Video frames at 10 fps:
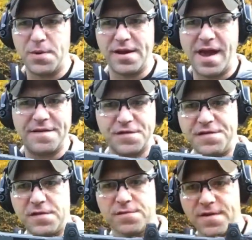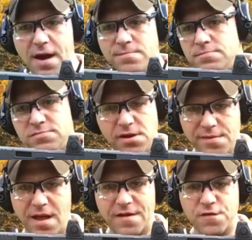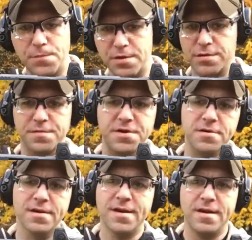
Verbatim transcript: but every single time, gun locks open to the rear.